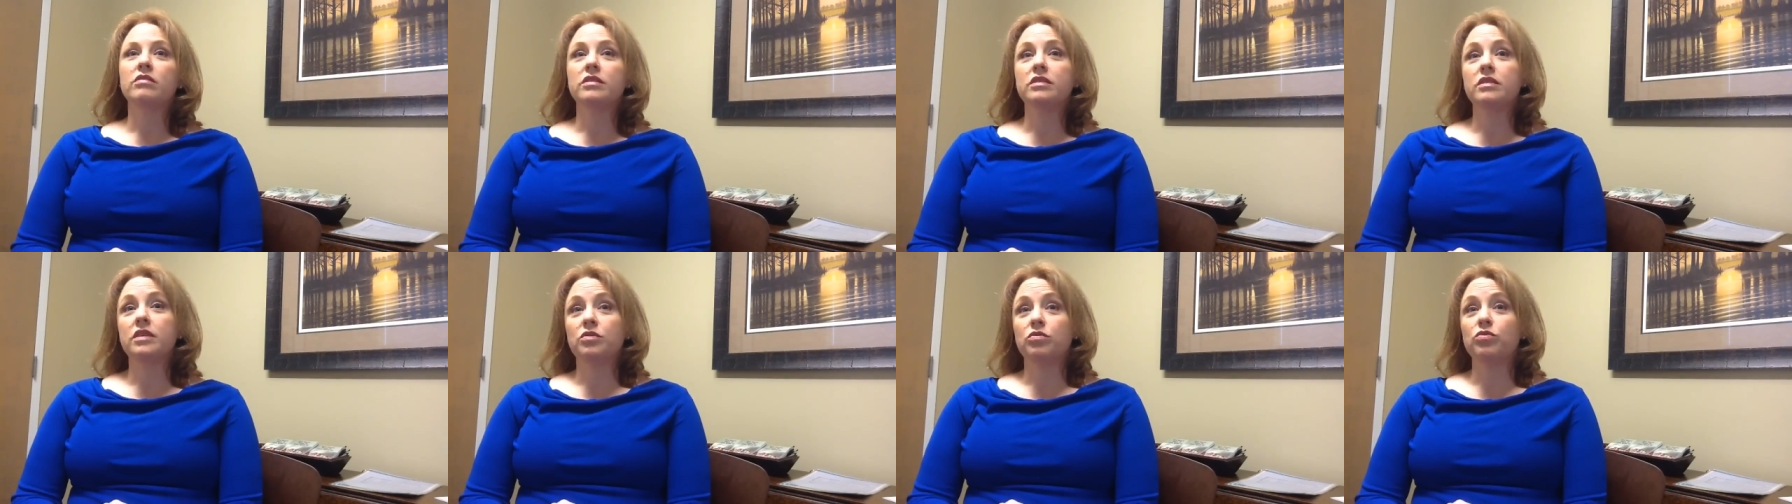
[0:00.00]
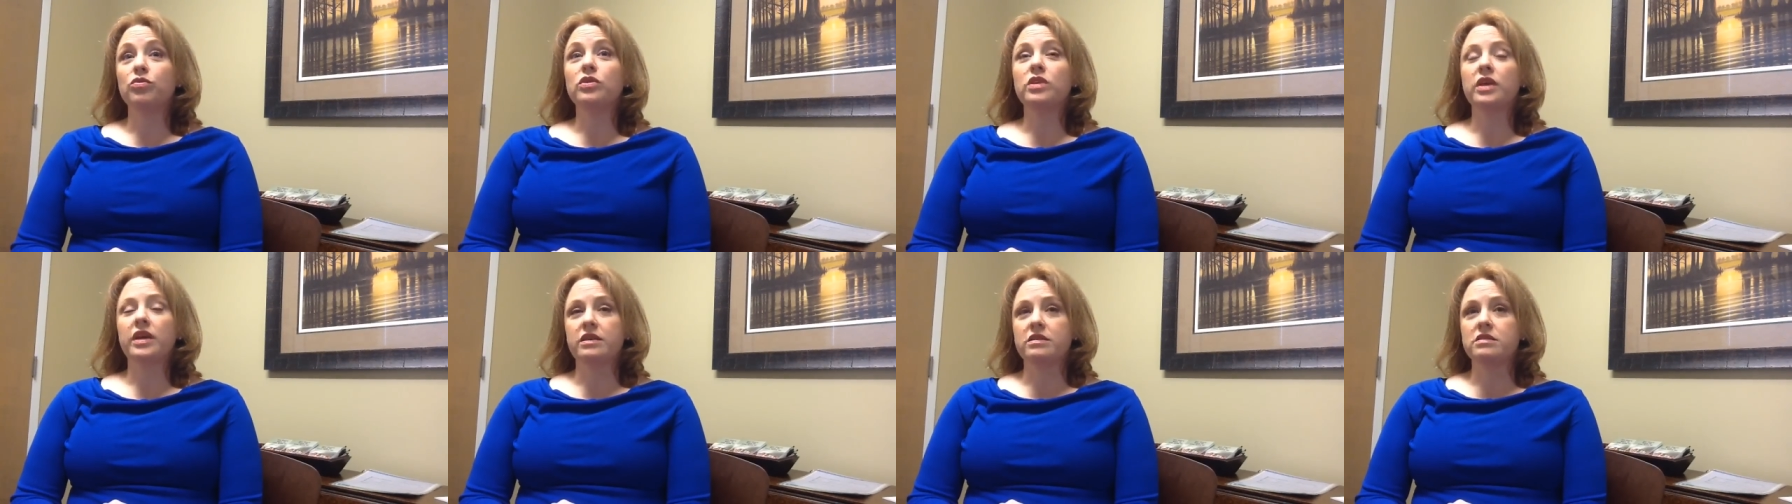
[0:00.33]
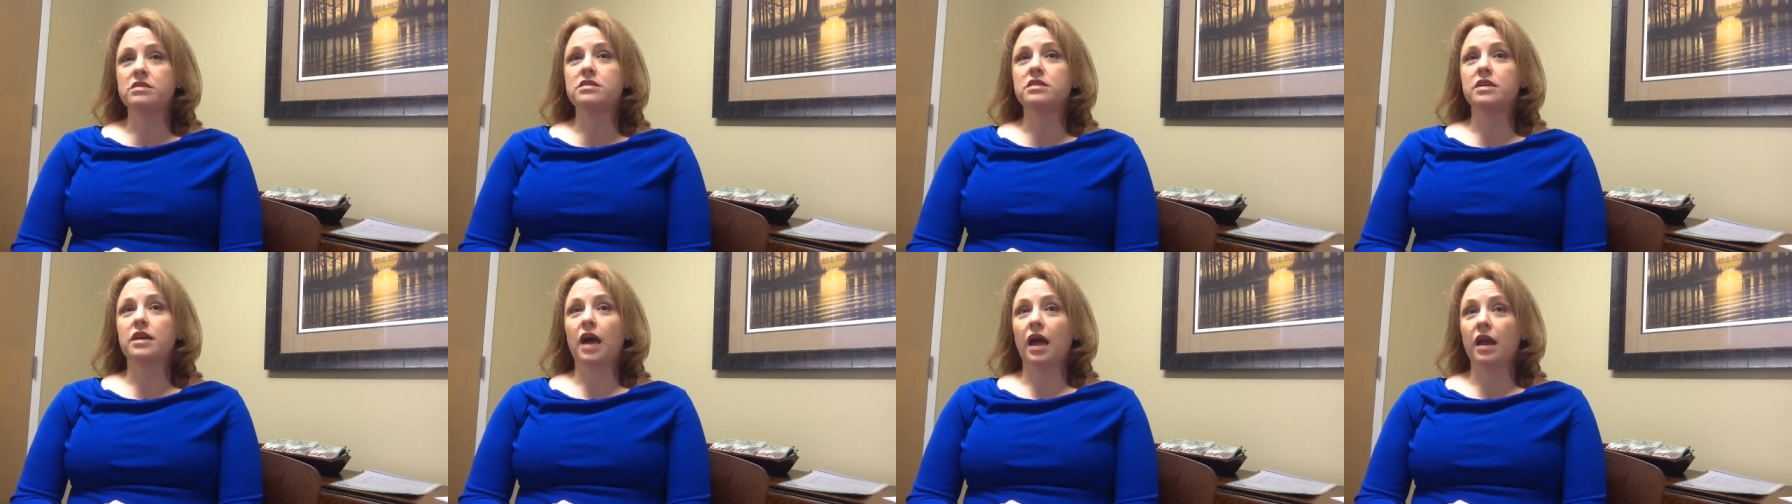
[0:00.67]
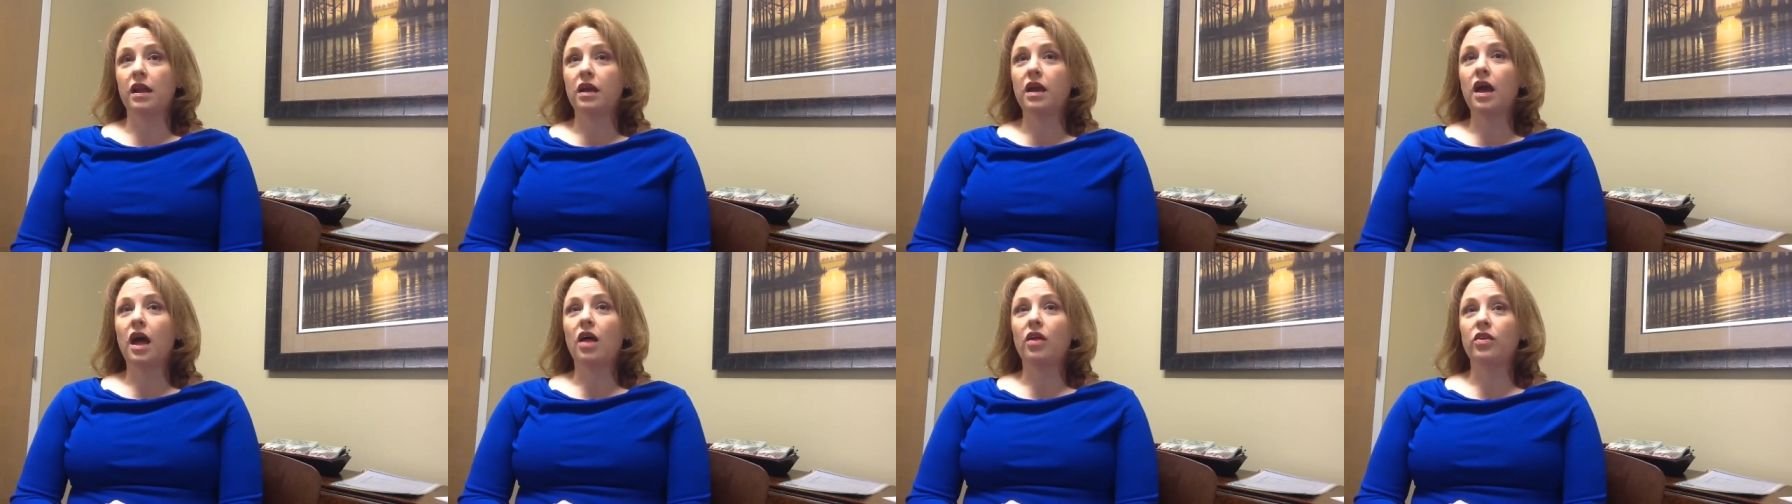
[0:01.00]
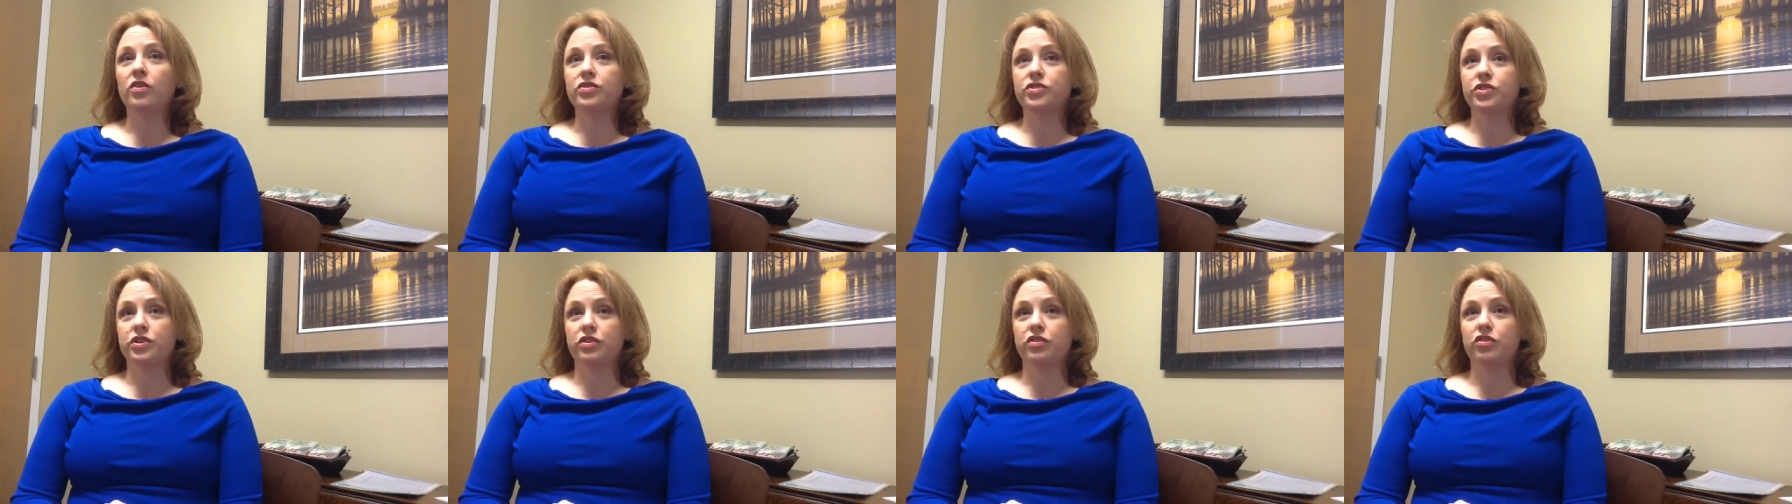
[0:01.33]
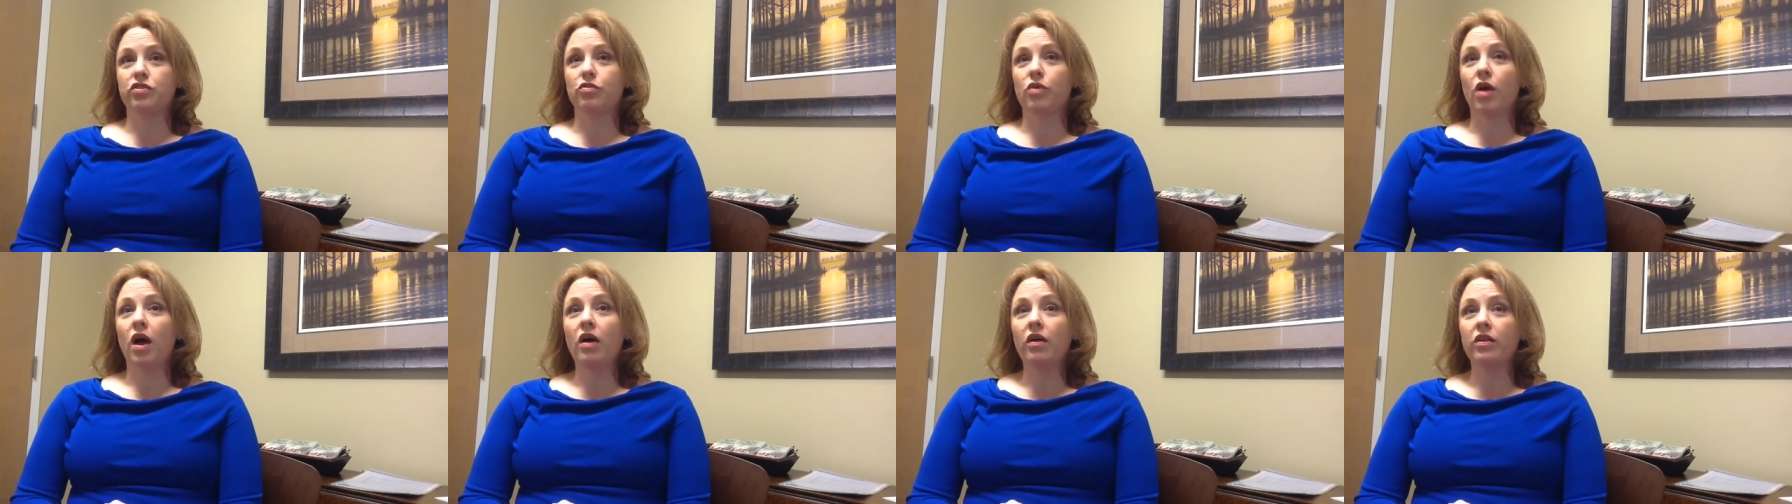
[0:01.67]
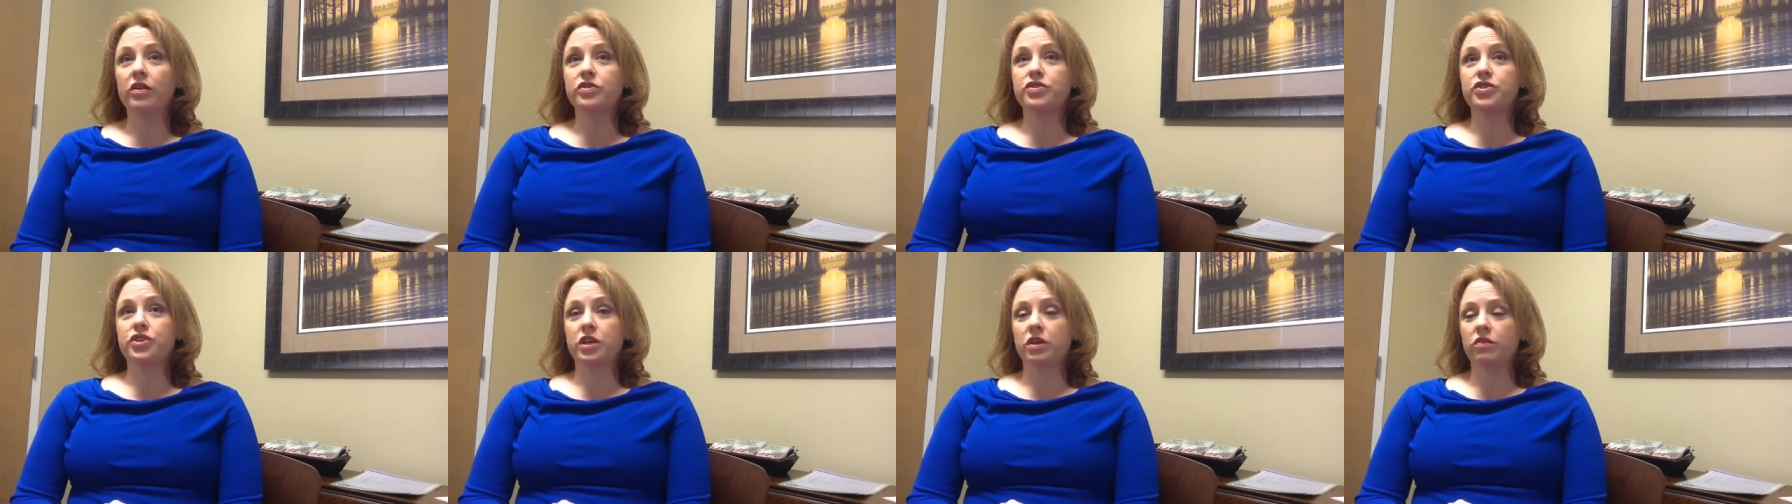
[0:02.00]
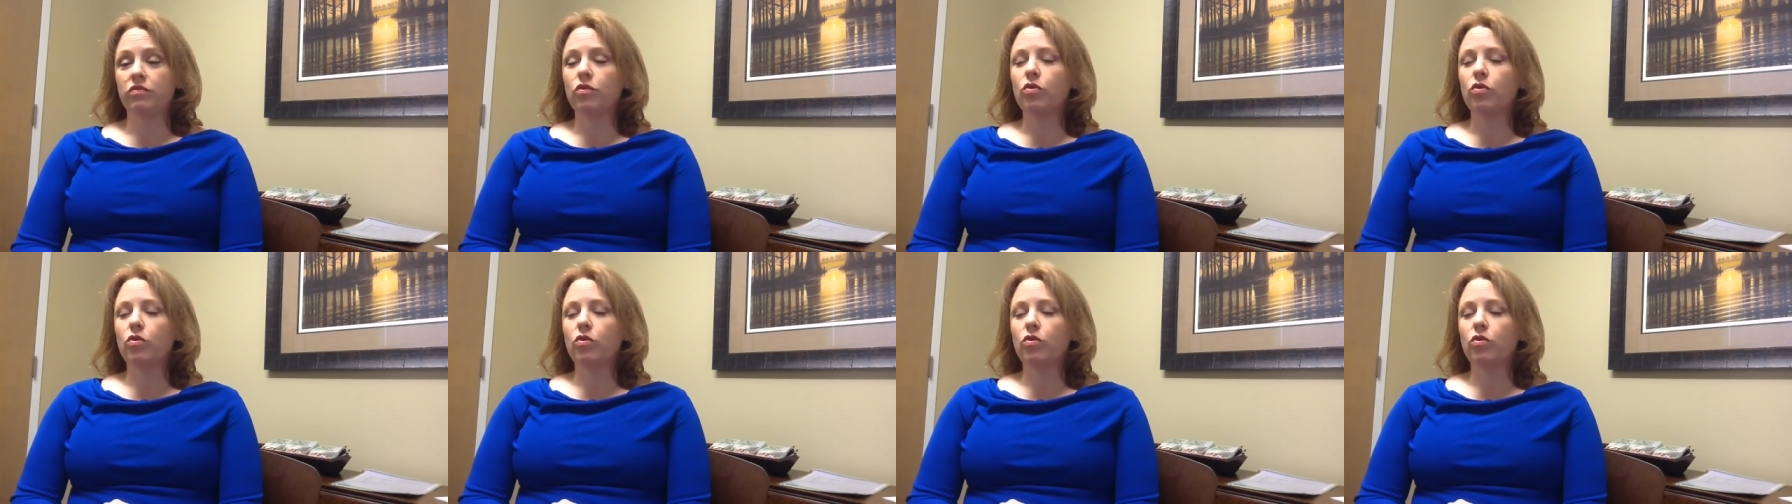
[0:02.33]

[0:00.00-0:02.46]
that relates to gynecology and urology,